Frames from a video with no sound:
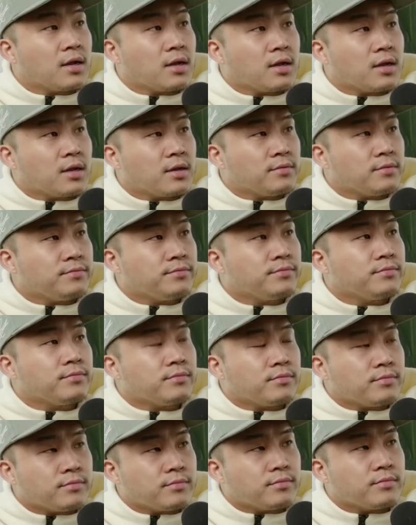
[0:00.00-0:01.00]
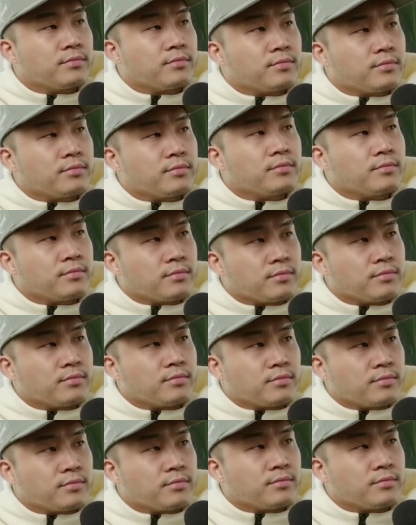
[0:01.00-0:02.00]

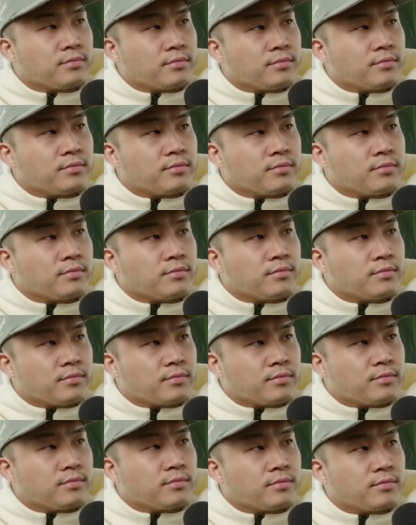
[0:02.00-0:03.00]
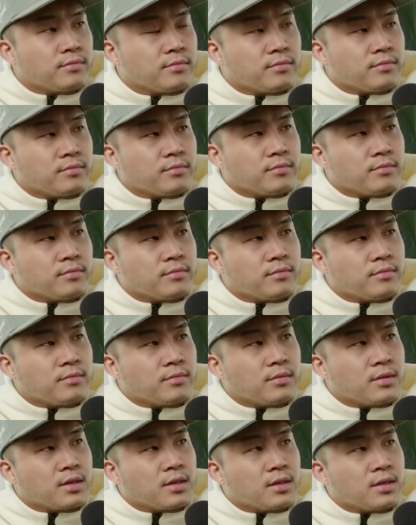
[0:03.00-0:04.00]

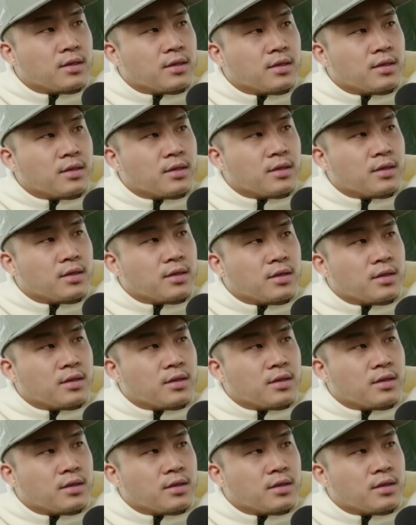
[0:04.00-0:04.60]
[no speech]